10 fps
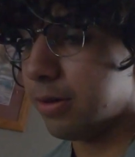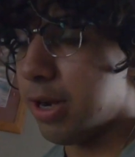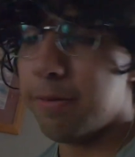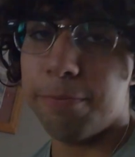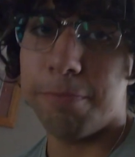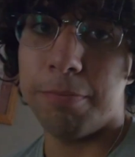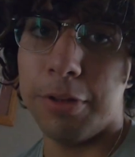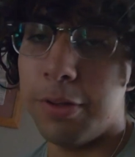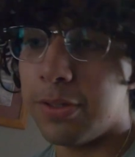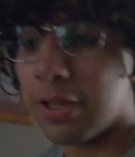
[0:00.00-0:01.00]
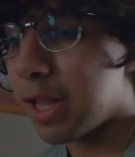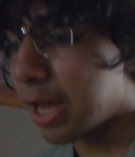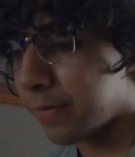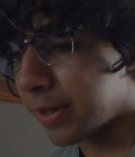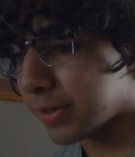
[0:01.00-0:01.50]
I'd lose a
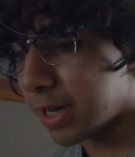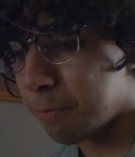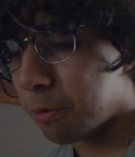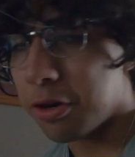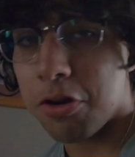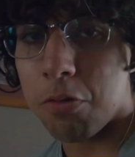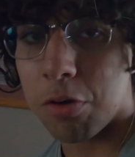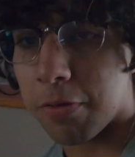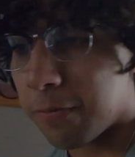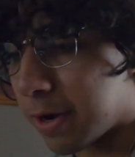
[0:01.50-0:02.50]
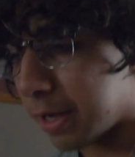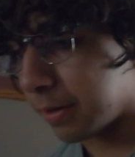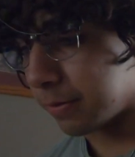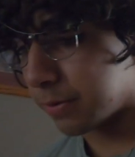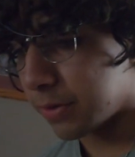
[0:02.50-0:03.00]
lot of things that I wouldn't know where to
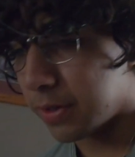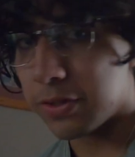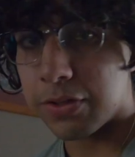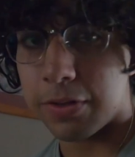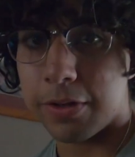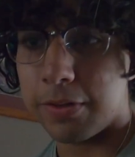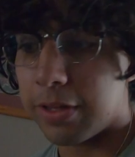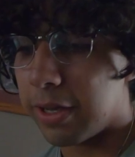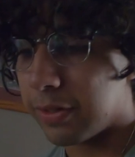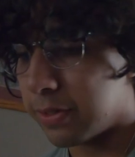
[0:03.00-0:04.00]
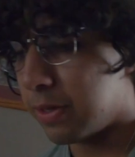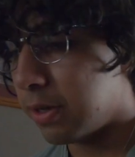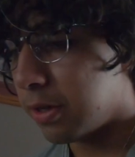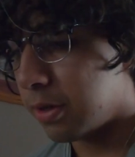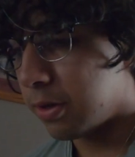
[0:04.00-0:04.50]
find certain things.
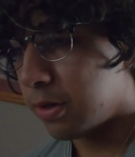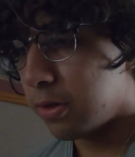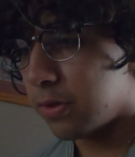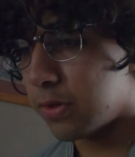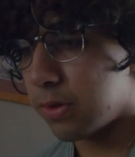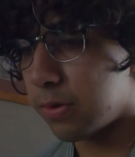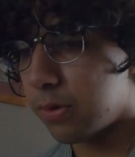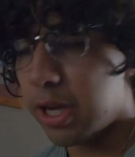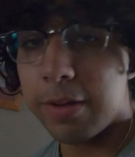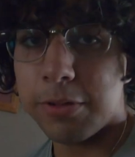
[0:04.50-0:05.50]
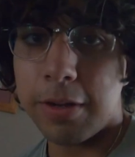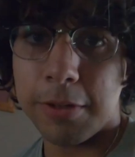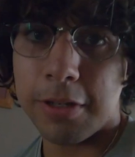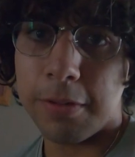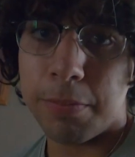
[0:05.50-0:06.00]
So yeah, I'm
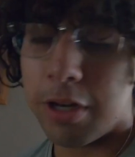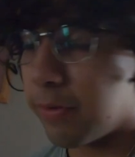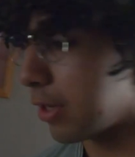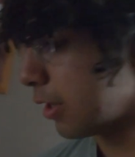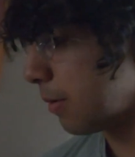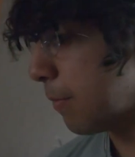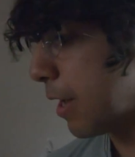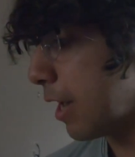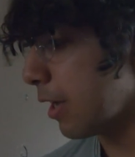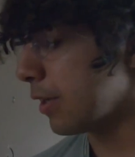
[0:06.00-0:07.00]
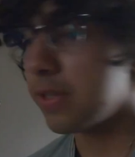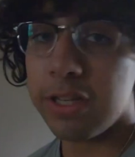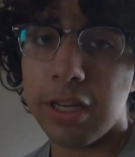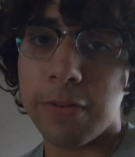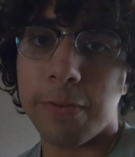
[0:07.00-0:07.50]
gonna put everything in the bag and
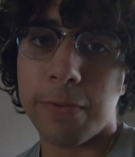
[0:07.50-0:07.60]
see if